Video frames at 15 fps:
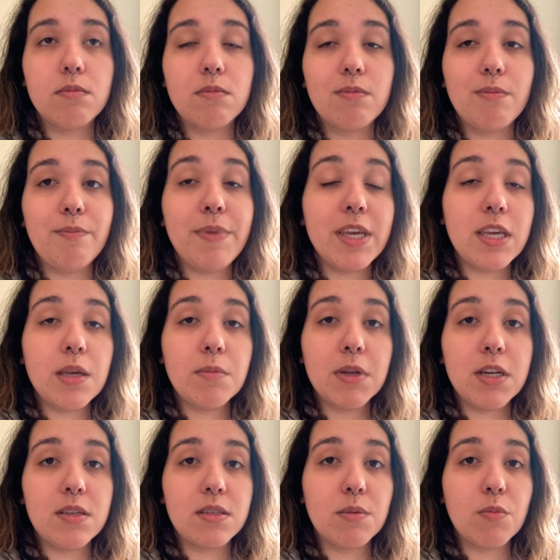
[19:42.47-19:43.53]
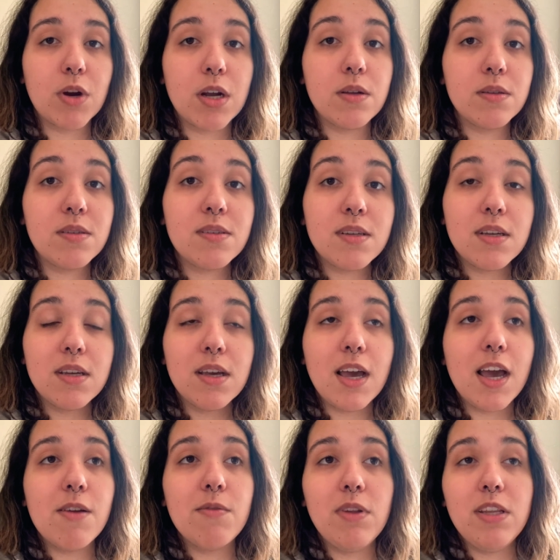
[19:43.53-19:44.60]
making money somewhere else
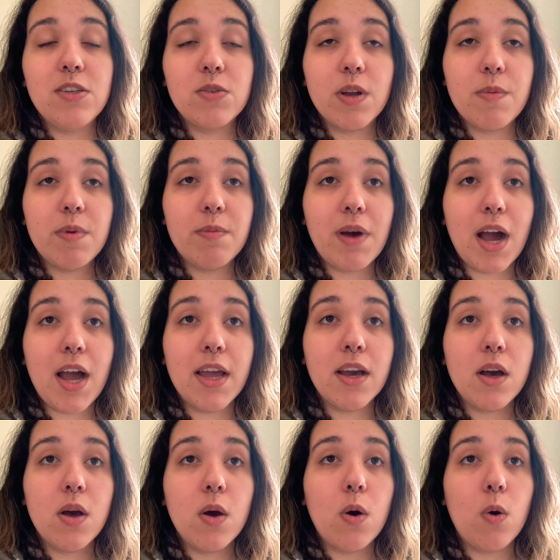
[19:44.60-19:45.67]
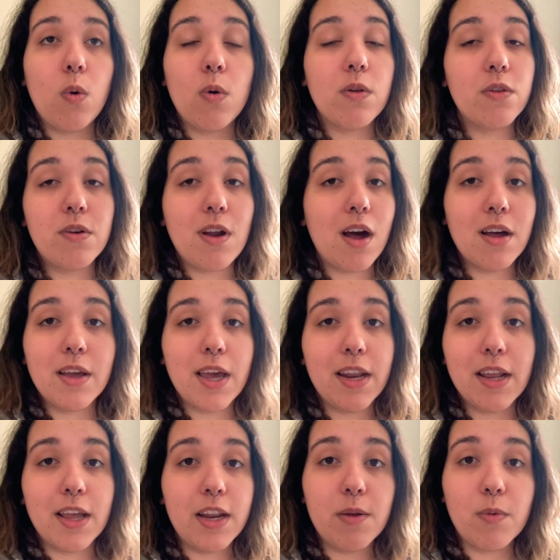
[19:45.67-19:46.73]
and really scraping by, or they're not
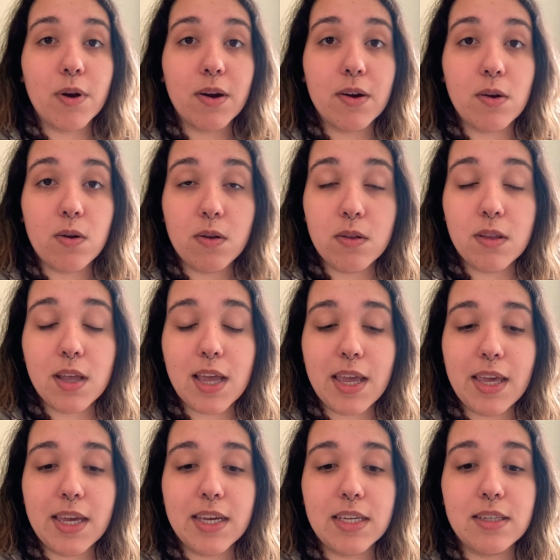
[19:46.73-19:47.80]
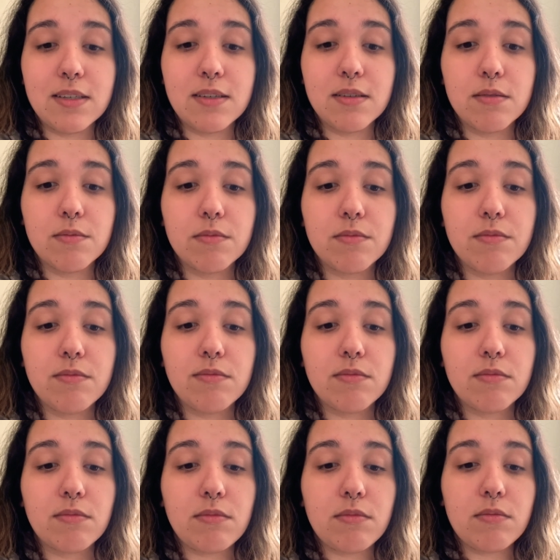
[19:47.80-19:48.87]
getting anywhere at all. And
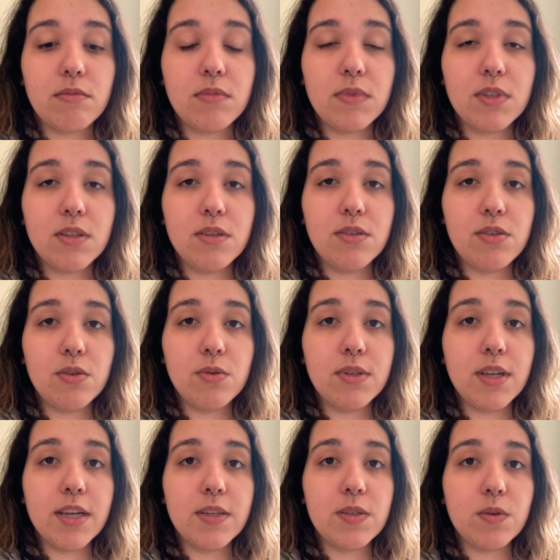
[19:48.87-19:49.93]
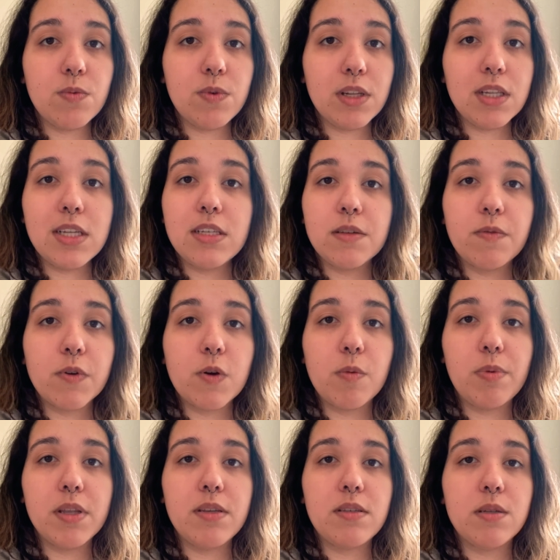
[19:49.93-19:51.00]
so it's a really difficult
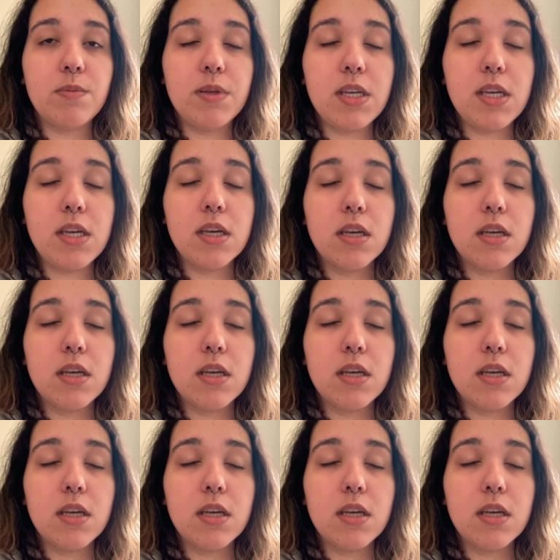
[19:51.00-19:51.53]
place to be